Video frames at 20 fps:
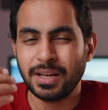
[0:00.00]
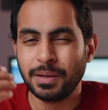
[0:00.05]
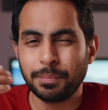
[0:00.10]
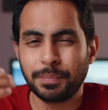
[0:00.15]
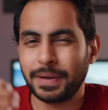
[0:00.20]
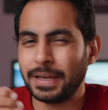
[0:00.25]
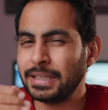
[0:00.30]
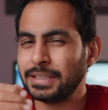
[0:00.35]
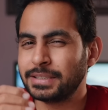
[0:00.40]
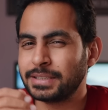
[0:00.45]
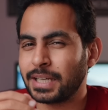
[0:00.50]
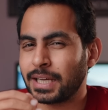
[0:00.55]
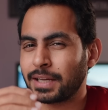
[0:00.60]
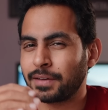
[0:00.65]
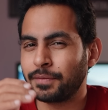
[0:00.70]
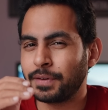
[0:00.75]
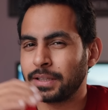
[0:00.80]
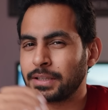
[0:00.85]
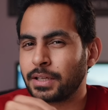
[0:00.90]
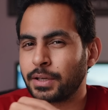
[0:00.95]
Please check
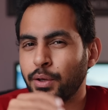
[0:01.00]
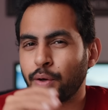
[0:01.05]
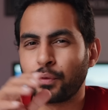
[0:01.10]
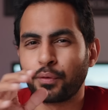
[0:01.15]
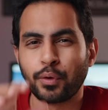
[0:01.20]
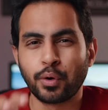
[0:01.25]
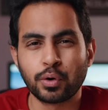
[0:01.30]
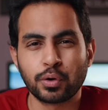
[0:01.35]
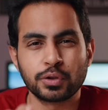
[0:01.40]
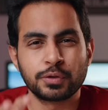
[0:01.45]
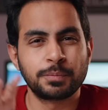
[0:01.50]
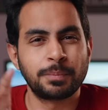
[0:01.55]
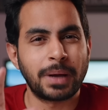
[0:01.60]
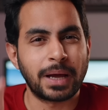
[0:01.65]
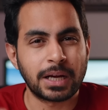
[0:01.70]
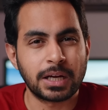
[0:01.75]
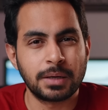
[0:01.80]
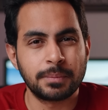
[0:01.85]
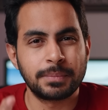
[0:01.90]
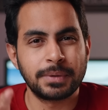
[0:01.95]
whether your photos
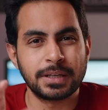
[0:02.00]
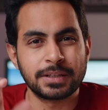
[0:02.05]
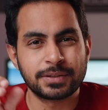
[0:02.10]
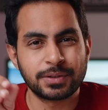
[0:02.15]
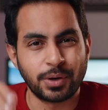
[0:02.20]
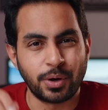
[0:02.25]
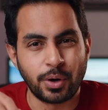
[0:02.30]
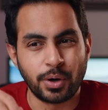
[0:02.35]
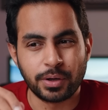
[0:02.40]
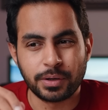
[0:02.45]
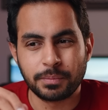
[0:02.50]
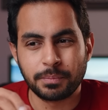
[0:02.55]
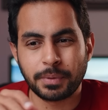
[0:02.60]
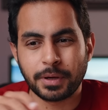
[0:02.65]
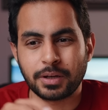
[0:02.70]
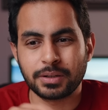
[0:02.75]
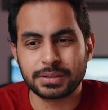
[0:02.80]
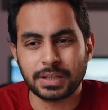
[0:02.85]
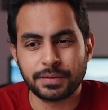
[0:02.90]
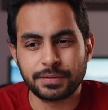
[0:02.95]
backup is on,
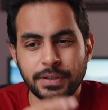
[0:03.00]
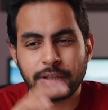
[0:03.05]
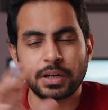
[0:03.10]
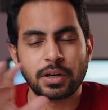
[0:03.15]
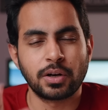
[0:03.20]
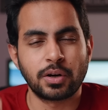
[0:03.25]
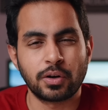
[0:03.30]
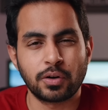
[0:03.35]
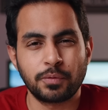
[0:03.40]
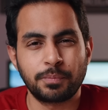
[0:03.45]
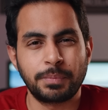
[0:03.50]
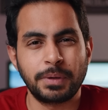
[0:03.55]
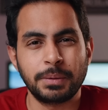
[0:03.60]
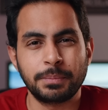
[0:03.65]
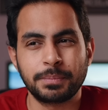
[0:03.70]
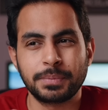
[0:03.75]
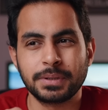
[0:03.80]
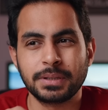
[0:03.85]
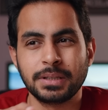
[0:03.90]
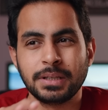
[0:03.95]
because I've seen a lot of
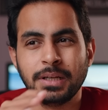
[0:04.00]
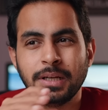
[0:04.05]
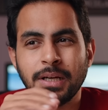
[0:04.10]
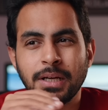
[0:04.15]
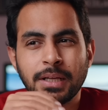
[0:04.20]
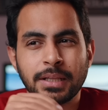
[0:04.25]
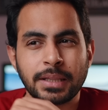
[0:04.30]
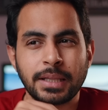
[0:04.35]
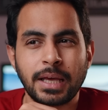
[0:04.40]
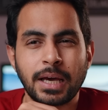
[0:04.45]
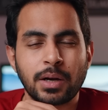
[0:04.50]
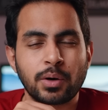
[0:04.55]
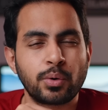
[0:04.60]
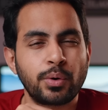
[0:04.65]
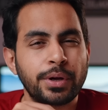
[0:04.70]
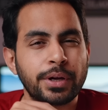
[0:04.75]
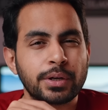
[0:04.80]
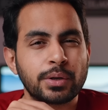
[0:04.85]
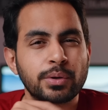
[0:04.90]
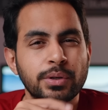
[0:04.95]
people, they are
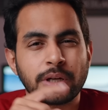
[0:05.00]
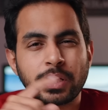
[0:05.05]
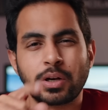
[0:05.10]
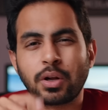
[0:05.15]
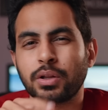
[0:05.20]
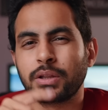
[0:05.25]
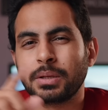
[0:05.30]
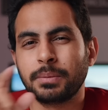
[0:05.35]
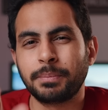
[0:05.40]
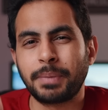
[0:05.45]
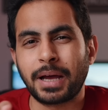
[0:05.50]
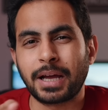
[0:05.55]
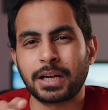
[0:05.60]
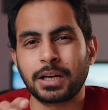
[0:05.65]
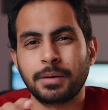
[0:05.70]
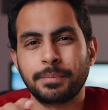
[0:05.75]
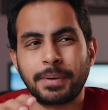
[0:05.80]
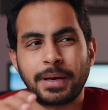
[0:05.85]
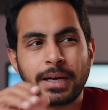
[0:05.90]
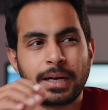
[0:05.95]
going to turn on the
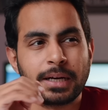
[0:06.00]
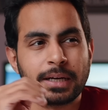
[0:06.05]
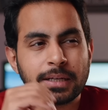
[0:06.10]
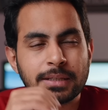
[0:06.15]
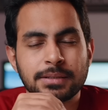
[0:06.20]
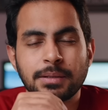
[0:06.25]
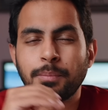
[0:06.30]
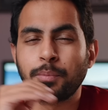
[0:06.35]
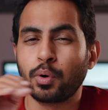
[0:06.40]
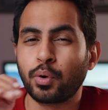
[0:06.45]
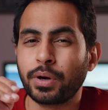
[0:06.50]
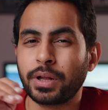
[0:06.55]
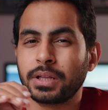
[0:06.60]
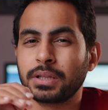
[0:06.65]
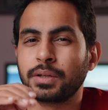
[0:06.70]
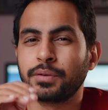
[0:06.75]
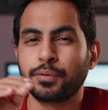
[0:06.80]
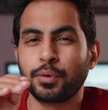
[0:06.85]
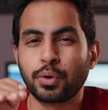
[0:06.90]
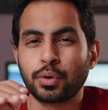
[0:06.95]
backup and it is uploading
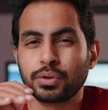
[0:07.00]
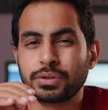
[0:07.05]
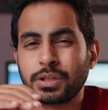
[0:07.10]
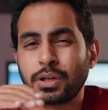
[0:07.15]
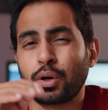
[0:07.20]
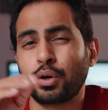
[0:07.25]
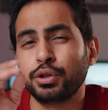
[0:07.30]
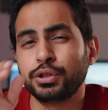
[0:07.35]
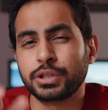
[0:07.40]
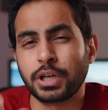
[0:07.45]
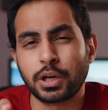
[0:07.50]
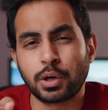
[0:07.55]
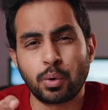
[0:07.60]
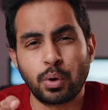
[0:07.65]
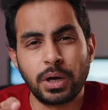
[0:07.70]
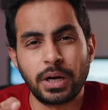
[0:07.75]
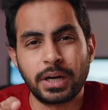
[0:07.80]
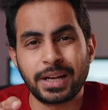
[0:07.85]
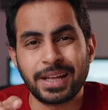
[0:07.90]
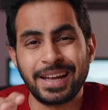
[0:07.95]
the photos in original
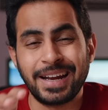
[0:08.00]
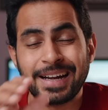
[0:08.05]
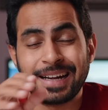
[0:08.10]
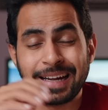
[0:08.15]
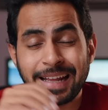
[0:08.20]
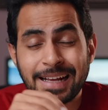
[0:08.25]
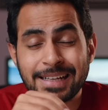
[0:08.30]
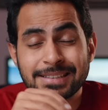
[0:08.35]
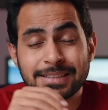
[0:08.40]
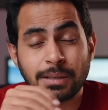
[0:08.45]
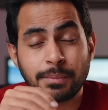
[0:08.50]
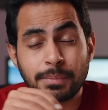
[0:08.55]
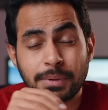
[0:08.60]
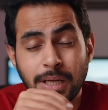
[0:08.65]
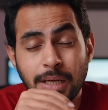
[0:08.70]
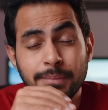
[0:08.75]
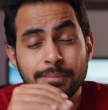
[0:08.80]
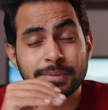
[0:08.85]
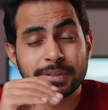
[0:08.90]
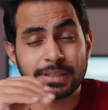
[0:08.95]
quality. It takes
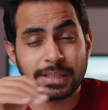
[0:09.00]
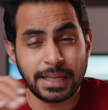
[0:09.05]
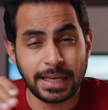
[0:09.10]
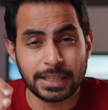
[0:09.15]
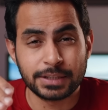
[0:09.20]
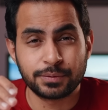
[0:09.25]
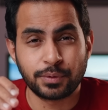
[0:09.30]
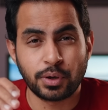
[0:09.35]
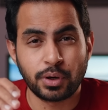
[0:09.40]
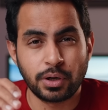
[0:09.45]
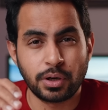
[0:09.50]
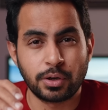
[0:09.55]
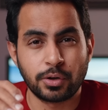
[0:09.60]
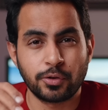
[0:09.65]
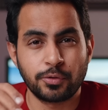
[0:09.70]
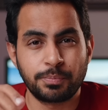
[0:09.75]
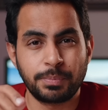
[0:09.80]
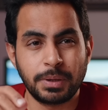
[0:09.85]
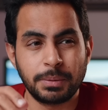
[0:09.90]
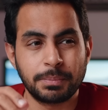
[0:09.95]
sometimes days for a lot
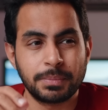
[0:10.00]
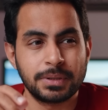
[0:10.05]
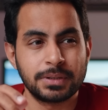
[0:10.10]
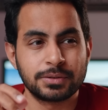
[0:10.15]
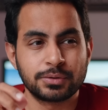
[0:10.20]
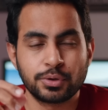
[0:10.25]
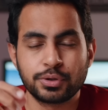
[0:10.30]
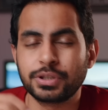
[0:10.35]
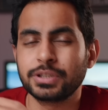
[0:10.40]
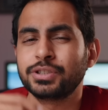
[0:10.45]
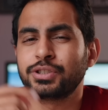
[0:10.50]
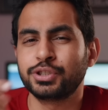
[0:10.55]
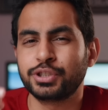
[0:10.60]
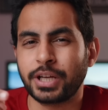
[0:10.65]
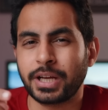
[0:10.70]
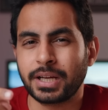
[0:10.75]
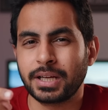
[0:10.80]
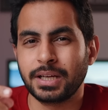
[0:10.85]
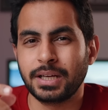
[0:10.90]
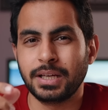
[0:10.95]
of people. So just
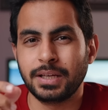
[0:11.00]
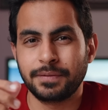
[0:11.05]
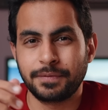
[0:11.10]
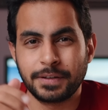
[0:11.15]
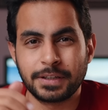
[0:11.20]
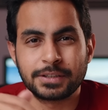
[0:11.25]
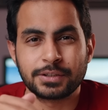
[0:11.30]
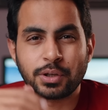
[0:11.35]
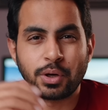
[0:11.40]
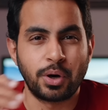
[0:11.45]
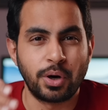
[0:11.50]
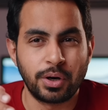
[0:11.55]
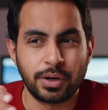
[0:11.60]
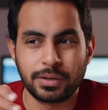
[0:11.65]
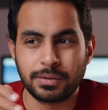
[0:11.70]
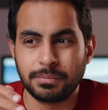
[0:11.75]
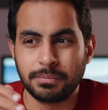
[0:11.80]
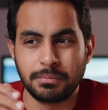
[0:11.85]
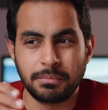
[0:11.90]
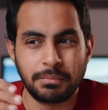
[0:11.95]
check if it's
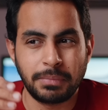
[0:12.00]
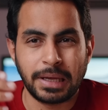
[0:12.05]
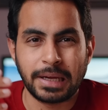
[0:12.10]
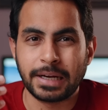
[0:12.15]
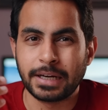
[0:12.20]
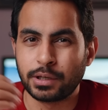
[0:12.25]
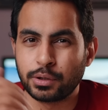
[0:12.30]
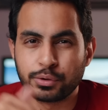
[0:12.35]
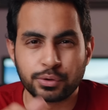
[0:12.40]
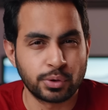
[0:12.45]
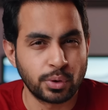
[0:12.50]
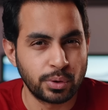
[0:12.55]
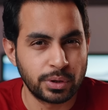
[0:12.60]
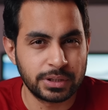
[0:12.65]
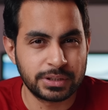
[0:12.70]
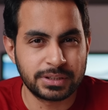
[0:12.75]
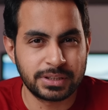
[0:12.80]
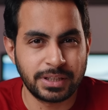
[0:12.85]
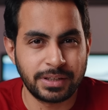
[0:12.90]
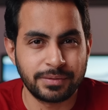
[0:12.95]
on, make it to
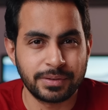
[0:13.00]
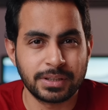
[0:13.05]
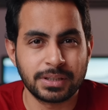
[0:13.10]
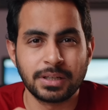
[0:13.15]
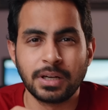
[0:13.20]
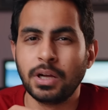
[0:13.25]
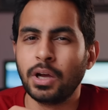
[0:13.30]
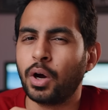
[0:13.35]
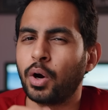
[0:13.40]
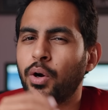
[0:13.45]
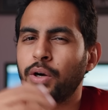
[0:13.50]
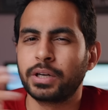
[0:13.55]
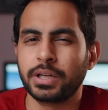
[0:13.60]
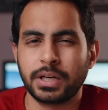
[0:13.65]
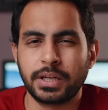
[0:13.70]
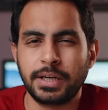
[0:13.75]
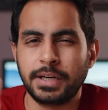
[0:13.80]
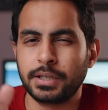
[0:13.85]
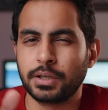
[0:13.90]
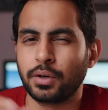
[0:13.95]
storage saver, or
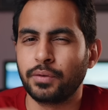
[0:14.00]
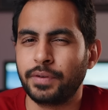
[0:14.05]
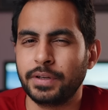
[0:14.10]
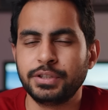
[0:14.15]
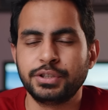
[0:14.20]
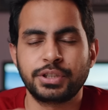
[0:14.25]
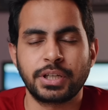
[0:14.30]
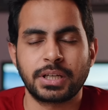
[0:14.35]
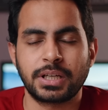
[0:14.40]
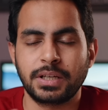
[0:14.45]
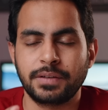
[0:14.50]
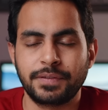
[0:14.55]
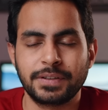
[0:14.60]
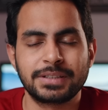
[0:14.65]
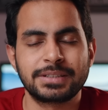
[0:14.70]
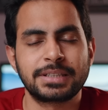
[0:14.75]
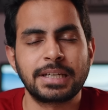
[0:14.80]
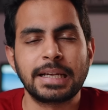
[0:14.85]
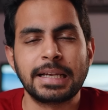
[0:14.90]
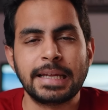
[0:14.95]
turn it off and check if
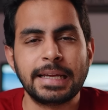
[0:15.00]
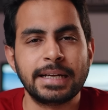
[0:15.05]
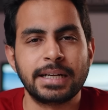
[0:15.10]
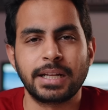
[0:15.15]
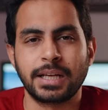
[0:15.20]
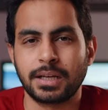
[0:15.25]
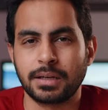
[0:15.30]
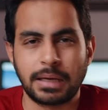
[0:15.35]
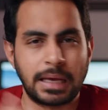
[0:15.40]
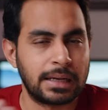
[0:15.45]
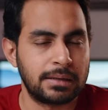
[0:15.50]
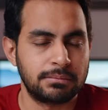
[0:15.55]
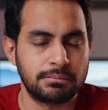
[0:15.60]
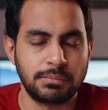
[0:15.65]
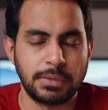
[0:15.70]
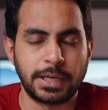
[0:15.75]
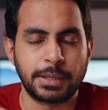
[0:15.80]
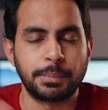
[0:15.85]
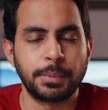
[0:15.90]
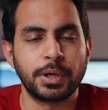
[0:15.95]
it's still heating and
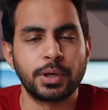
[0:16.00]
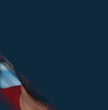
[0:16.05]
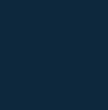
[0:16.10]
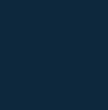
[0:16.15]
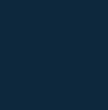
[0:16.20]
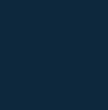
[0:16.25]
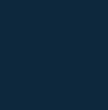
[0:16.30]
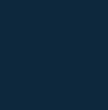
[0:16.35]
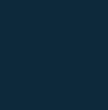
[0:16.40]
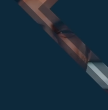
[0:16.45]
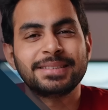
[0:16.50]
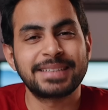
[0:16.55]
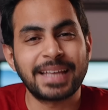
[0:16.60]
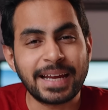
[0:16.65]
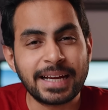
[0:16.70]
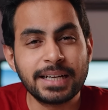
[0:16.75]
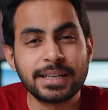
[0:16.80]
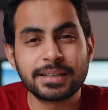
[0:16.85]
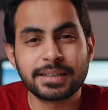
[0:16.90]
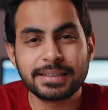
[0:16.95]
let me know. The
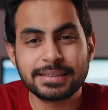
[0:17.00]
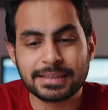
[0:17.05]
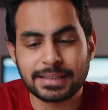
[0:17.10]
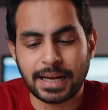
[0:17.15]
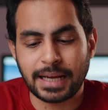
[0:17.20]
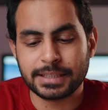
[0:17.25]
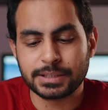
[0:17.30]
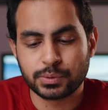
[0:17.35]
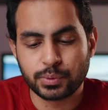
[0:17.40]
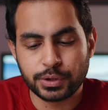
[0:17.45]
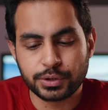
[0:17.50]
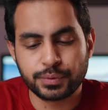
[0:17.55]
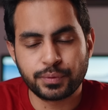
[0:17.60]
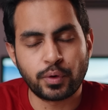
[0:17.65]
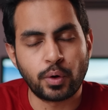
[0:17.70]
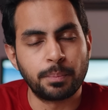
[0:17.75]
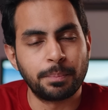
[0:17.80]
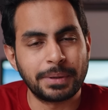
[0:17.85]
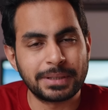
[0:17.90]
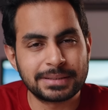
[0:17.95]
second reason I switched
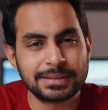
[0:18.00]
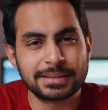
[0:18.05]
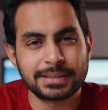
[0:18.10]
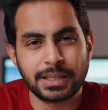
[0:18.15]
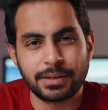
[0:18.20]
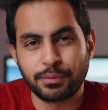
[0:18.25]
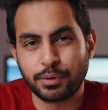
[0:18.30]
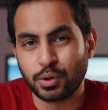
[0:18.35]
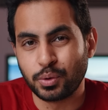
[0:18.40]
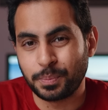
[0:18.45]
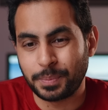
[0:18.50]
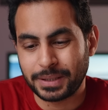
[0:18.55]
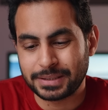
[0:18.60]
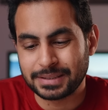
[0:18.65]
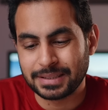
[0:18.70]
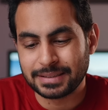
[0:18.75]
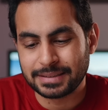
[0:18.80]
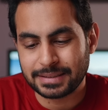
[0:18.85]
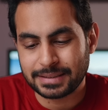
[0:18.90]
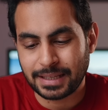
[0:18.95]
from Pixel 7 to
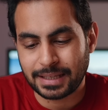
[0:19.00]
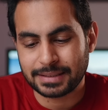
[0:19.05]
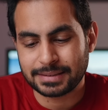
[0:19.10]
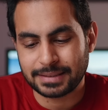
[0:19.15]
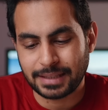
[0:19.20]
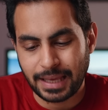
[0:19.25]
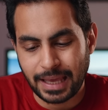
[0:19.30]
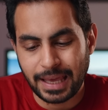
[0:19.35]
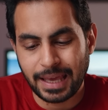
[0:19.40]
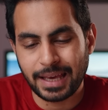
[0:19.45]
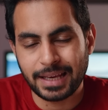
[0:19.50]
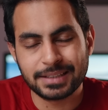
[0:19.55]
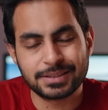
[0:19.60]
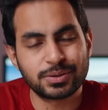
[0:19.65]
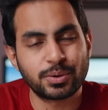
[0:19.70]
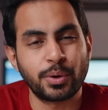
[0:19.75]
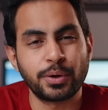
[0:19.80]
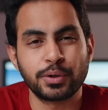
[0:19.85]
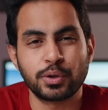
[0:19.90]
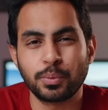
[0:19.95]
Pixel 6a is
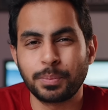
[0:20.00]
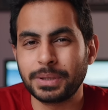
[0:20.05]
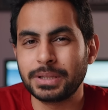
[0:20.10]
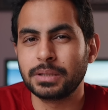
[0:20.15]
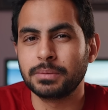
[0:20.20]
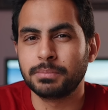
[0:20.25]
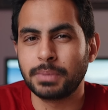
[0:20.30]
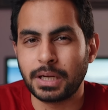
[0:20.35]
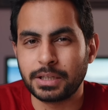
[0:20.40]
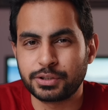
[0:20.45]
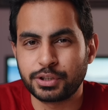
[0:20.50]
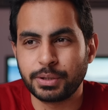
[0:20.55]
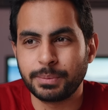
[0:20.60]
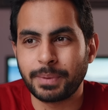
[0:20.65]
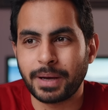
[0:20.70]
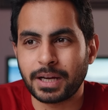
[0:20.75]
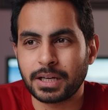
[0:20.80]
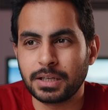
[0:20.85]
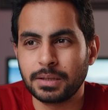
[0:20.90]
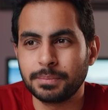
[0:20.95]
going to be the battery
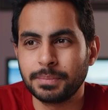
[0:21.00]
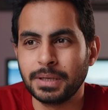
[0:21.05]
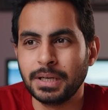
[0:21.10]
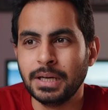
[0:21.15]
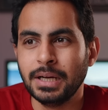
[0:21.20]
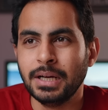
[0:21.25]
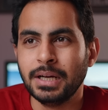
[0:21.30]
backup.